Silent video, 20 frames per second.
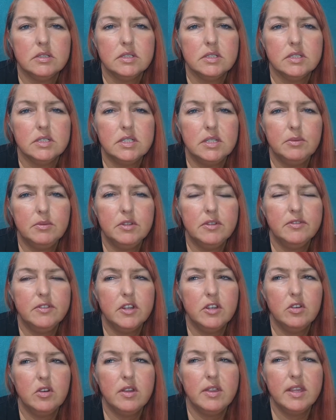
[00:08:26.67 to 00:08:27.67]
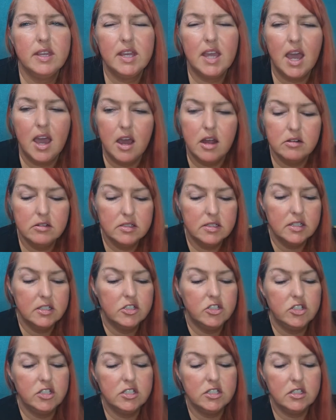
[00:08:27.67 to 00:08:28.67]
See, when you've not got the cards,
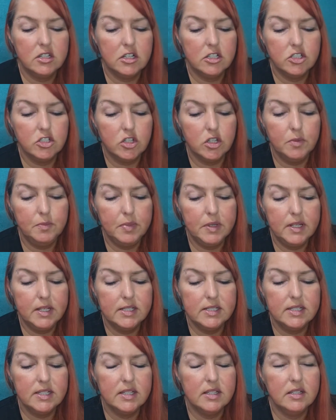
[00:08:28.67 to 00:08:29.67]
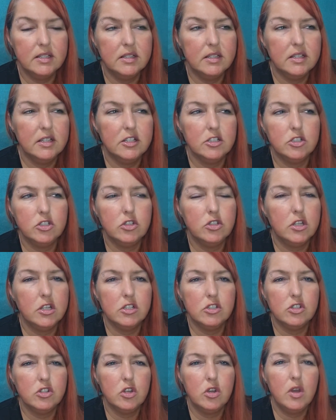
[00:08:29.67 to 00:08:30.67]
it's just not as good because
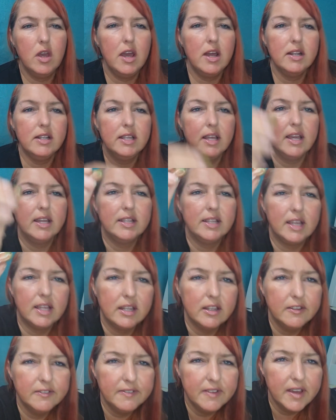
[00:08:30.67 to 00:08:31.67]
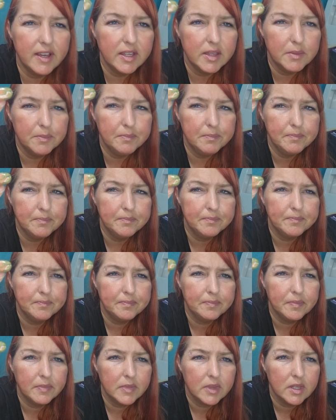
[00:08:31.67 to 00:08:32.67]
it's too hard to identify them.
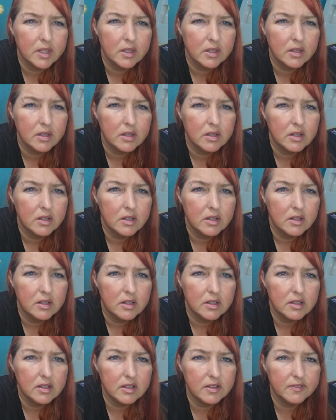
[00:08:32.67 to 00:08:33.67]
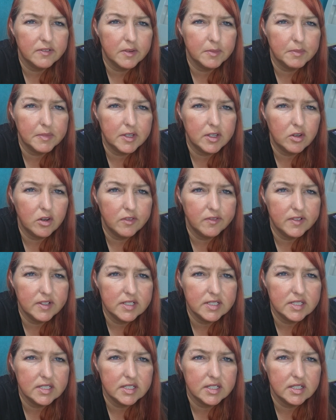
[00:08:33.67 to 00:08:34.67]
Like for me,
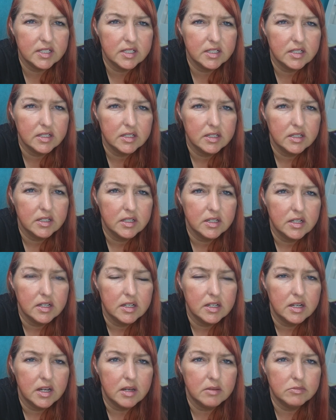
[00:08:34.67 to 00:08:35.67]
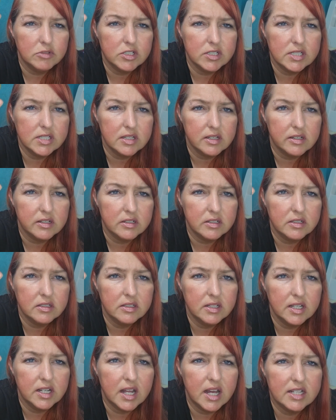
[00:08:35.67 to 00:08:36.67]
obviously, I'm just
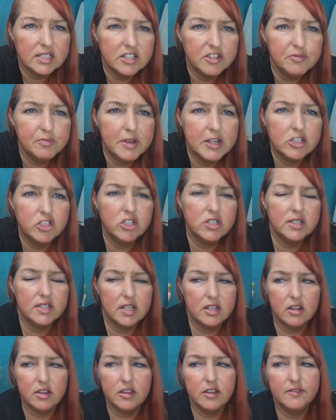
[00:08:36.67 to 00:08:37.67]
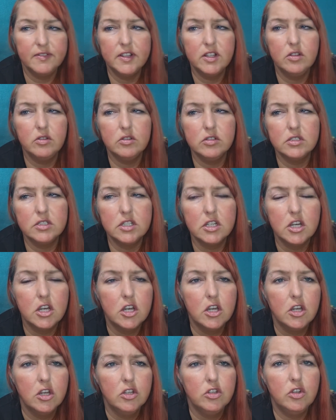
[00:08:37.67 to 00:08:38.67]
learning, and as I've mentioned in other videos,
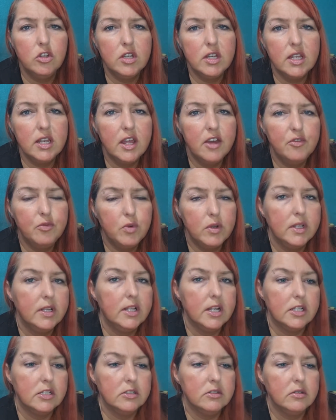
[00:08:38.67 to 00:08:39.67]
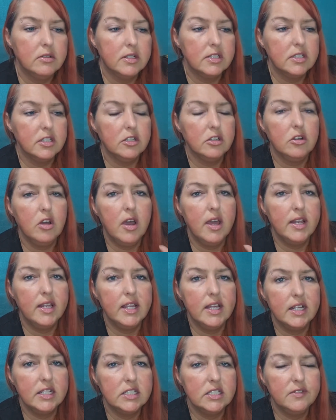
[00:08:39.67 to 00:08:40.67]
you can have one crystal that's like cut
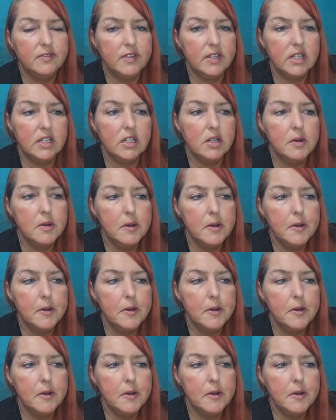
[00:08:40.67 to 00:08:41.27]
into a sphere